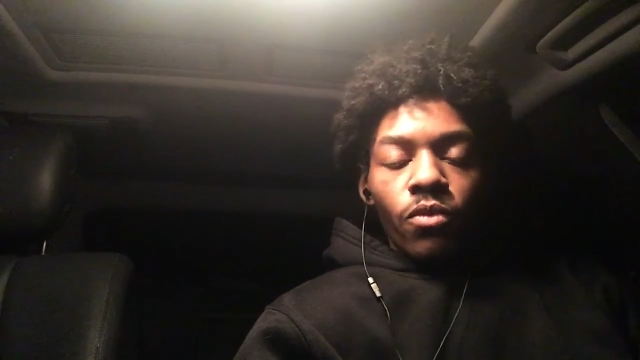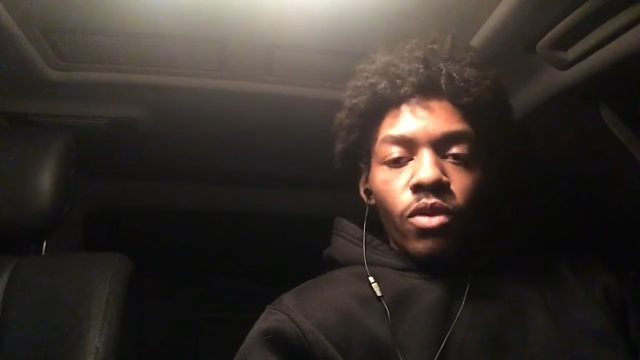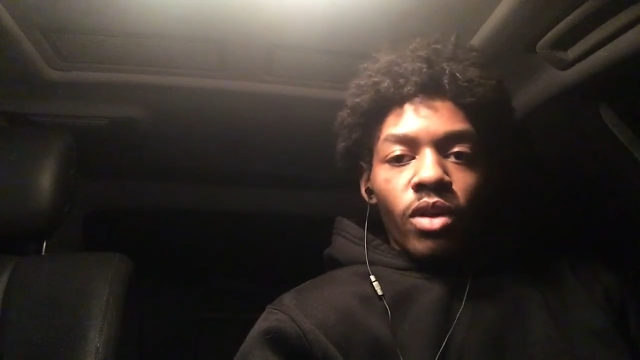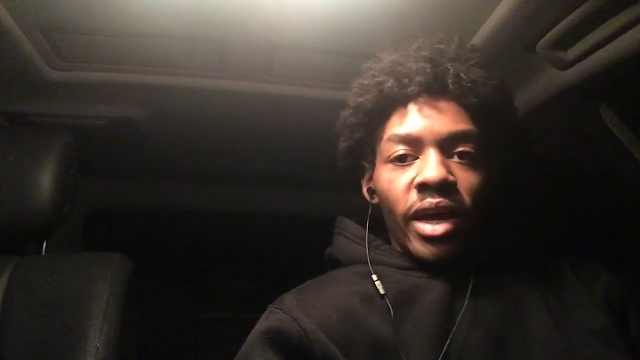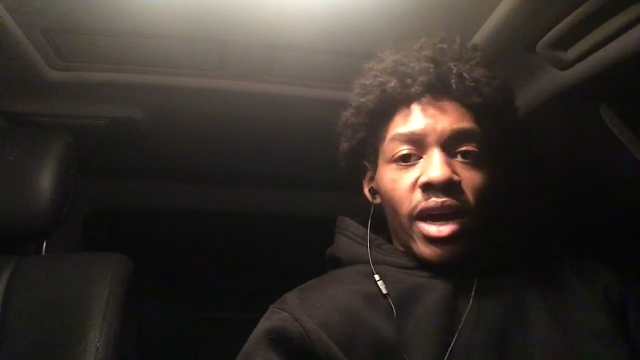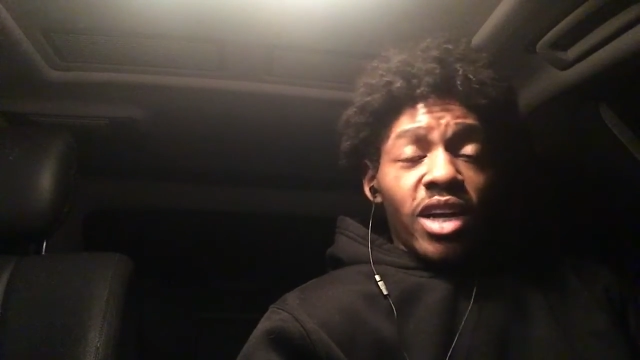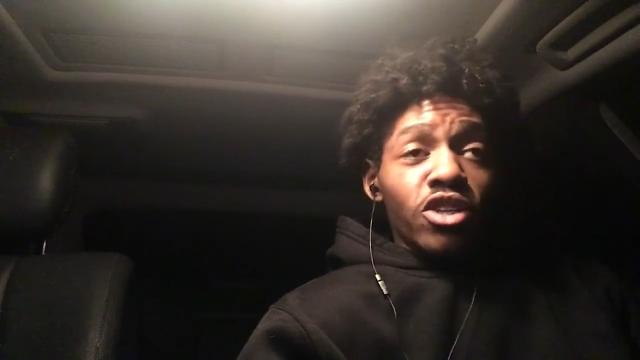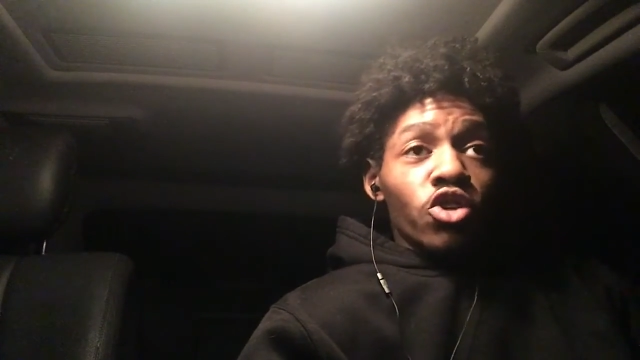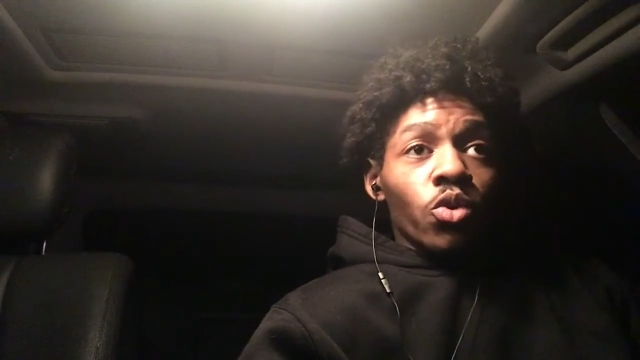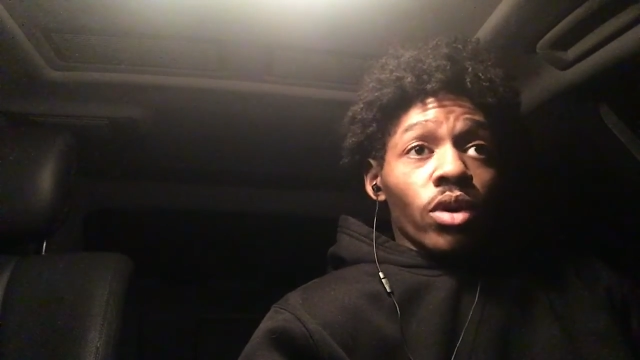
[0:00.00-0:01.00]
They got
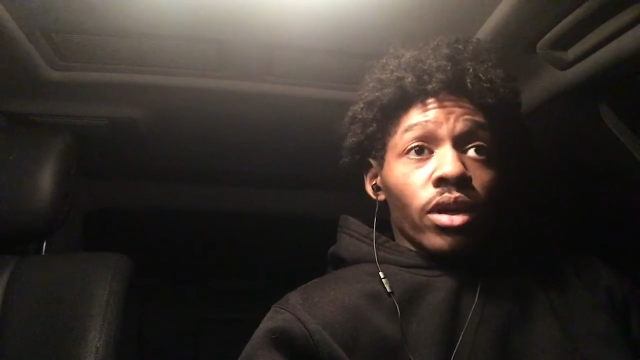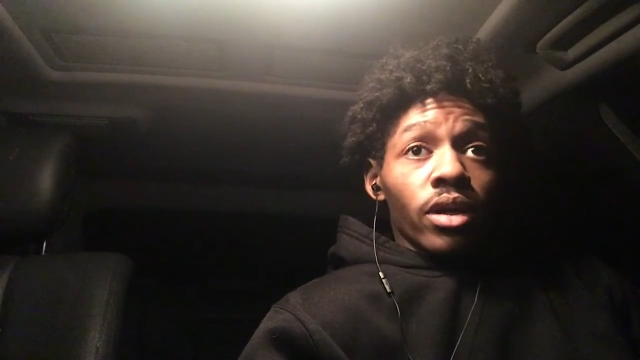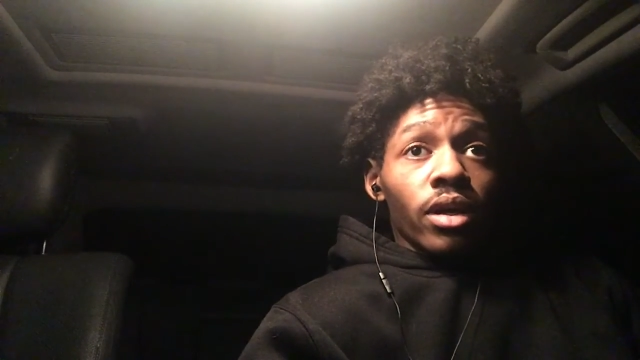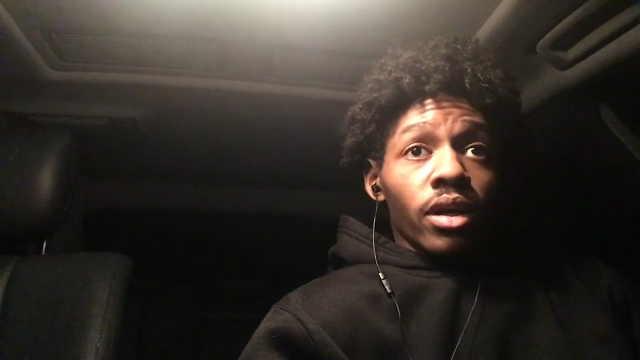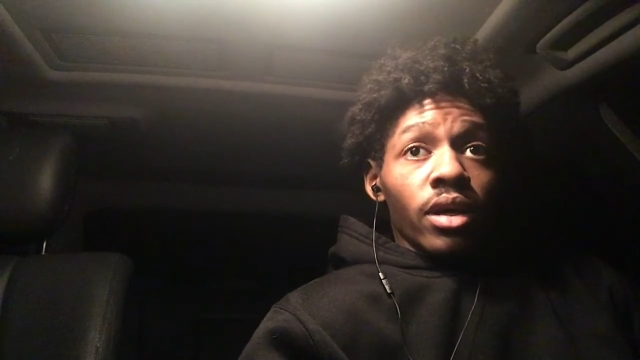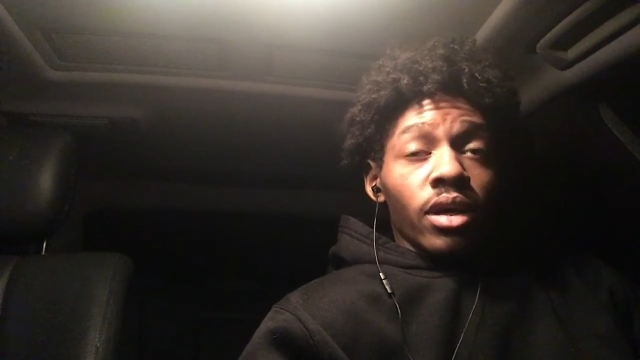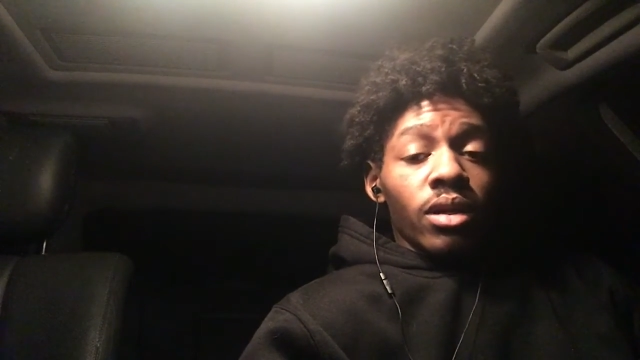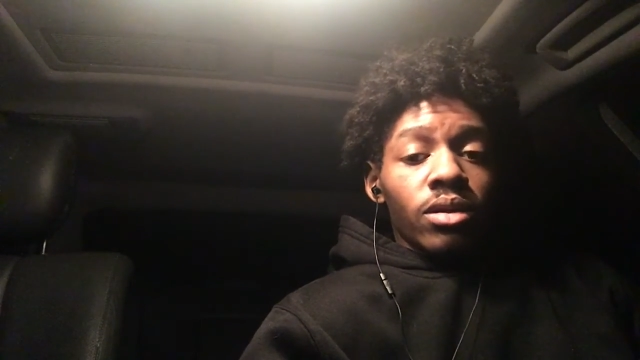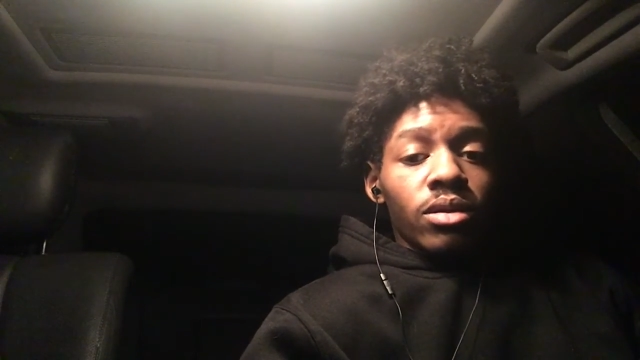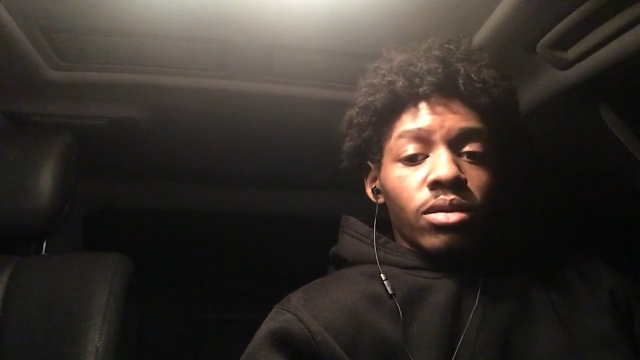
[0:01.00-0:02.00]
into it, and
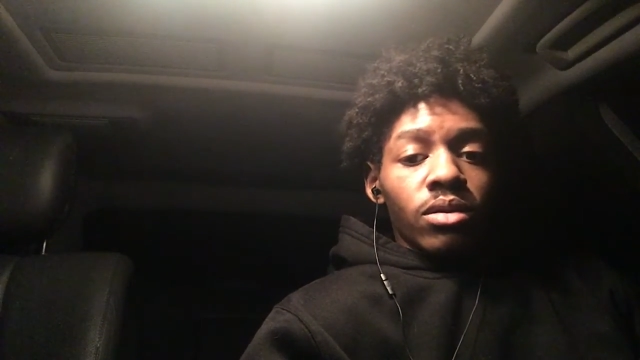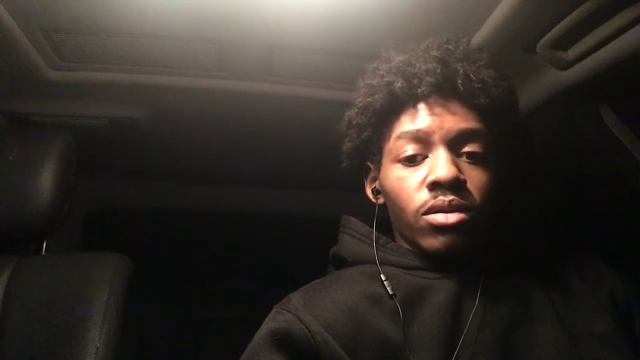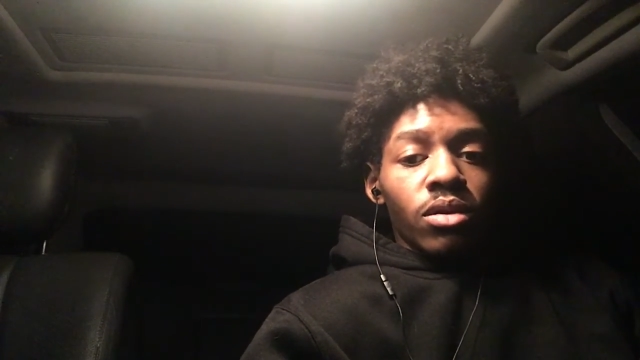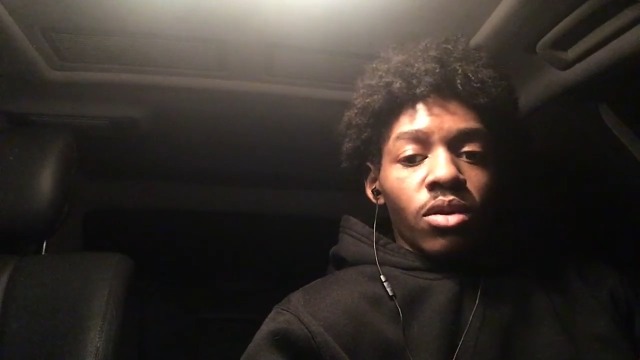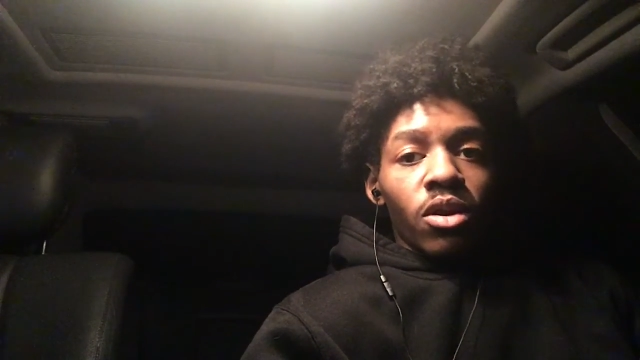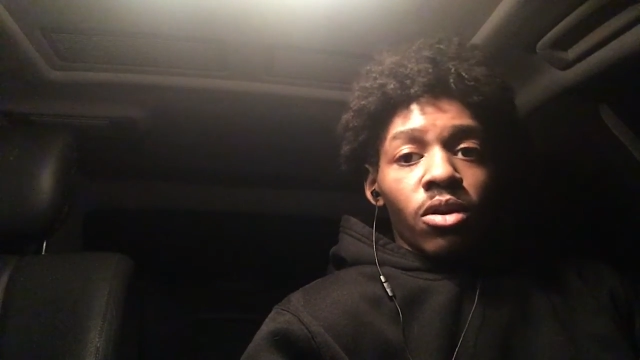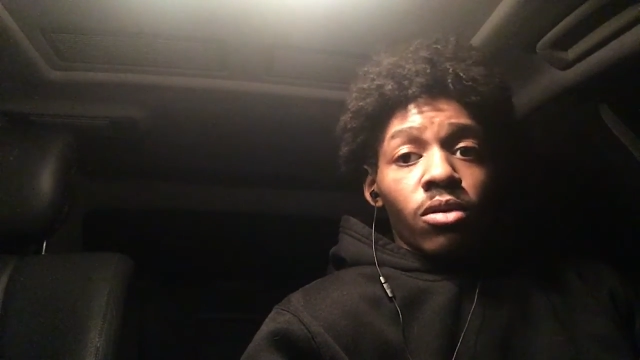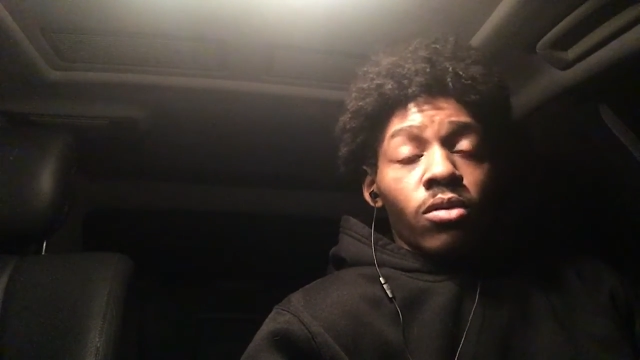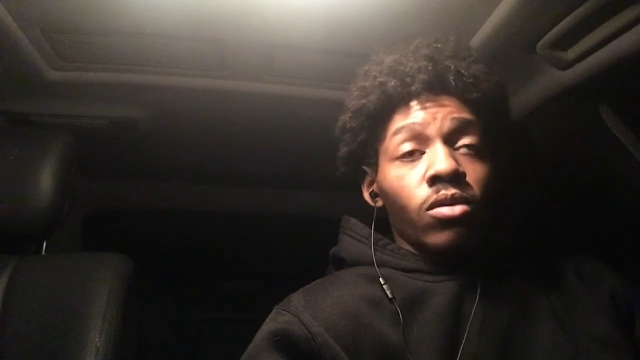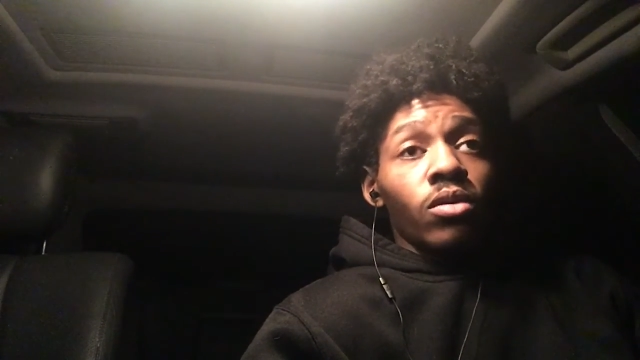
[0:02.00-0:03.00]

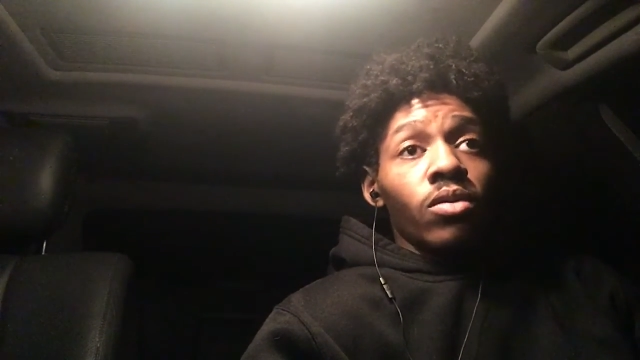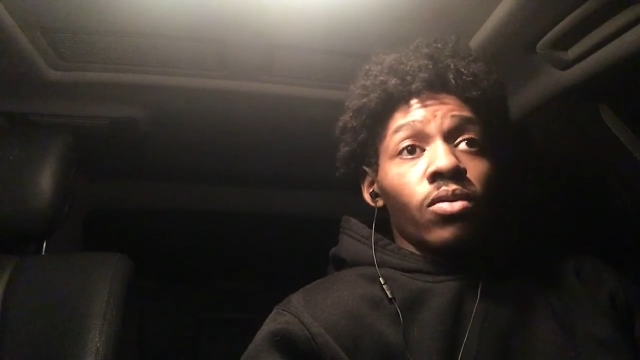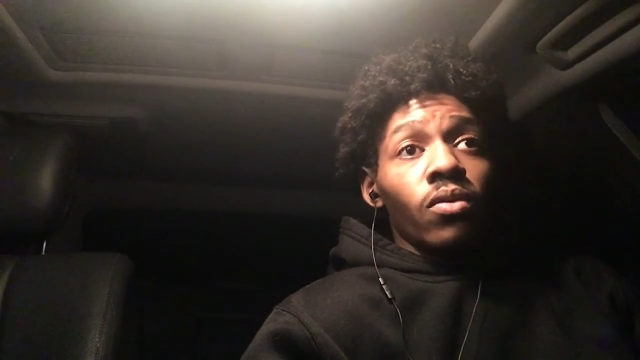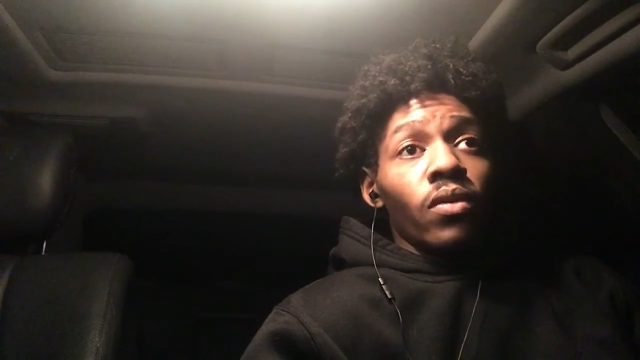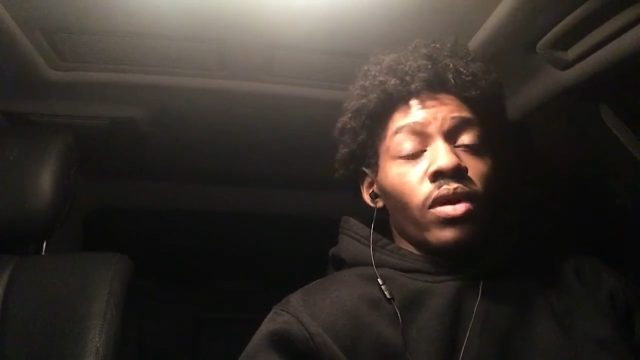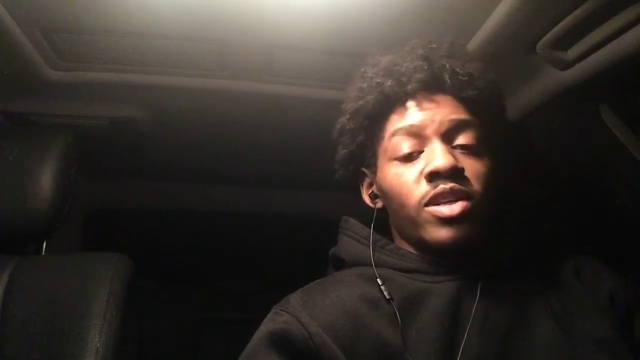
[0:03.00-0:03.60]
it